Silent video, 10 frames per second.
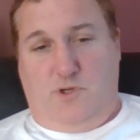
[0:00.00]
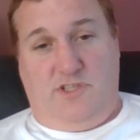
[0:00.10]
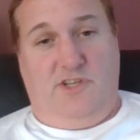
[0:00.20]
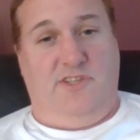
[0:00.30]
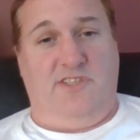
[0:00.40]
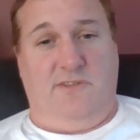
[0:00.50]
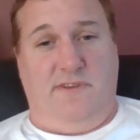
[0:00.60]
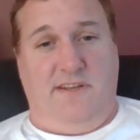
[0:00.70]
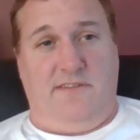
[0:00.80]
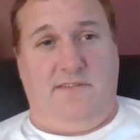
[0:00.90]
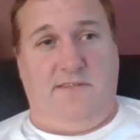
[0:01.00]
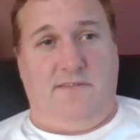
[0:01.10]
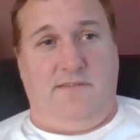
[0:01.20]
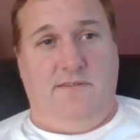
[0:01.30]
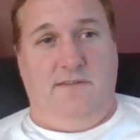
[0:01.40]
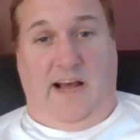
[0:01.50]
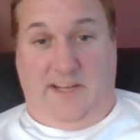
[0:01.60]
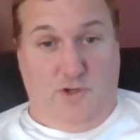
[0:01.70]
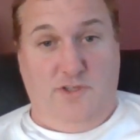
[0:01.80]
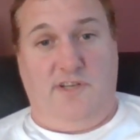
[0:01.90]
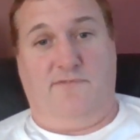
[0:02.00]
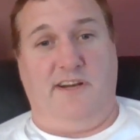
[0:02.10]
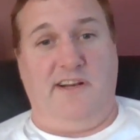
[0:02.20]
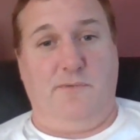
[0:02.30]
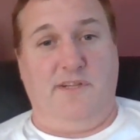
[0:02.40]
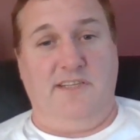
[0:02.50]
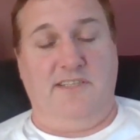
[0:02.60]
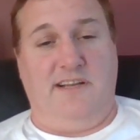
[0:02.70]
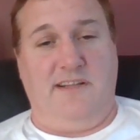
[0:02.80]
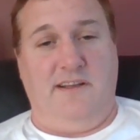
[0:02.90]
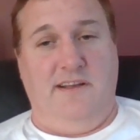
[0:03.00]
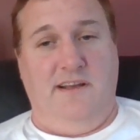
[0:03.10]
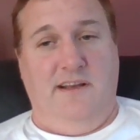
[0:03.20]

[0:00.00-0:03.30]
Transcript: prosecution and defence are usually friendly with each other.